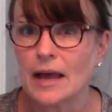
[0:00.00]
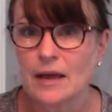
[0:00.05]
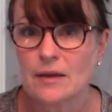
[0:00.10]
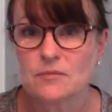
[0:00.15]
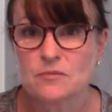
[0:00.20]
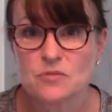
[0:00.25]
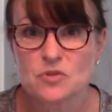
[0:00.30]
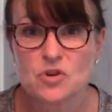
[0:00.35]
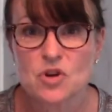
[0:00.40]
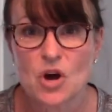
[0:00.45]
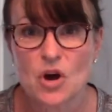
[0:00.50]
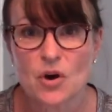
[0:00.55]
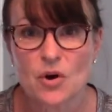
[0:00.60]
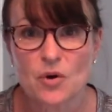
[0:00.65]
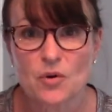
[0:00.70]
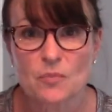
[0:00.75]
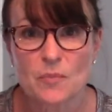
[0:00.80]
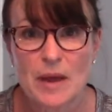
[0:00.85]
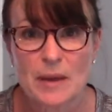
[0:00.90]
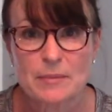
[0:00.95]

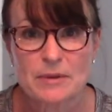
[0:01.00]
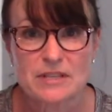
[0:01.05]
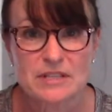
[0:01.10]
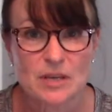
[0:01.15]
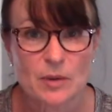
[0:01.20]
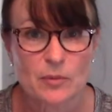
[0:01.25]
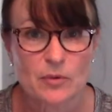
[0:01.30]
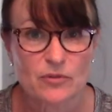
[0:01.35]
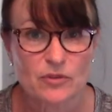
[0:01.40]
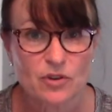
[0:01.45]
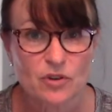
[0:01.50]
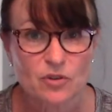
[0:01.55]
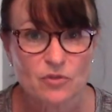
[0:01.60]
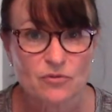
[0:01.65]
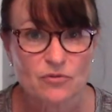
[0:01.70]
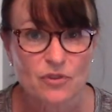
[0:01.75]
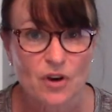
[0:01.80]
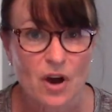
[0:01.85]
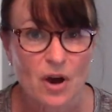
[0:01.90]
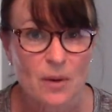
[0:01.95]
know maybe some of you
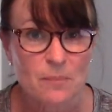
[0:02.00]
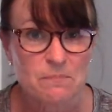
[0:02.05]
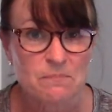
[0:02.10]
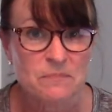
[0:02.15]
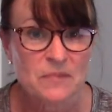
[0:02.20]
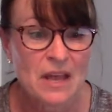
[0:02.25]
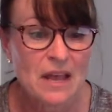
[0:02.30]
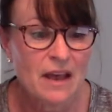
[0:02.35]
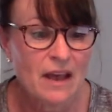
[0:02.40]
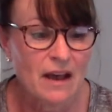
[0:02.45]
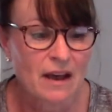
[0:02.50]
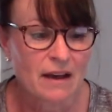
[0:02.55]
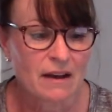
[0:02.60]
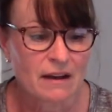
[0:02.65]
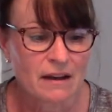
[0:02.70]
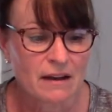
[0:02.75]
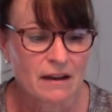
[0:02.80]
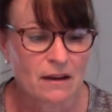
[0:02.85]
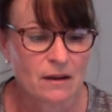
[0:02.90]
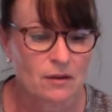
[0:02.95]
from
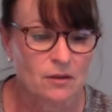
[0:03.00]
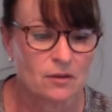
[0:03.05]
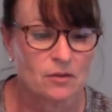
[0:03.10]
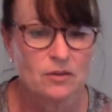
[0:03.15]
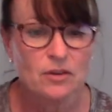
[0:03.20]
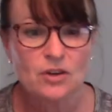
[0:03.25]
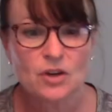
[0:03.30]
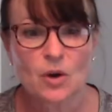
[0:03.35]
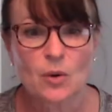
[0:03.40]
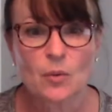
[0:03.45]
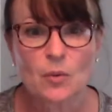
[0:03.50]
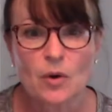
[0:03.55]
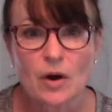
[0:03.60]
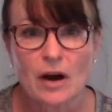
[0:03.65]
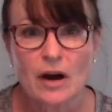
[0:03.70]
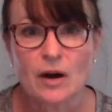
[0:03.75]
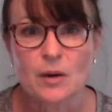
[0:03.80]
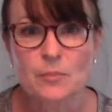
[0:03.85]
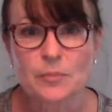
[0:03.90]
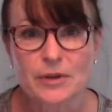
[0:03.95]

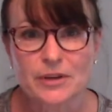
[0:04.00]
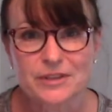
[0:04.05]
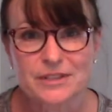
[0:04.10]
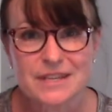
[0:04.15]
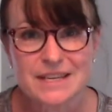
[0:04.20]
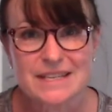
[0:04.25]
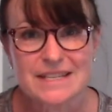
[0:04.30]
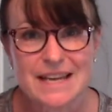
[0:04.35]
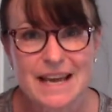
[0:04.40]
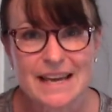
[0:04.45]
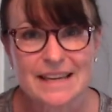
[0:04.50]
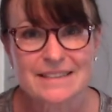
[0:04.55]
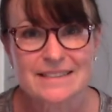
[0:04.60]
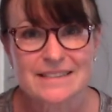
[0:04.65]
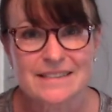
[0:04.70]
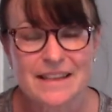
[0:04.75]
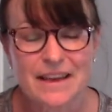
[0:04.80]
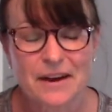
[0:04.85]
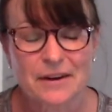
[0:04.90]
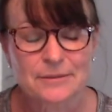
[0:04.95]
our building days
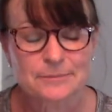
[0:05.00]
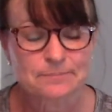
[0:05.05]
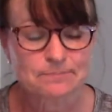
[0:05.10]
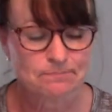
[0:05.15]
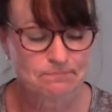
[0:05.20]
there.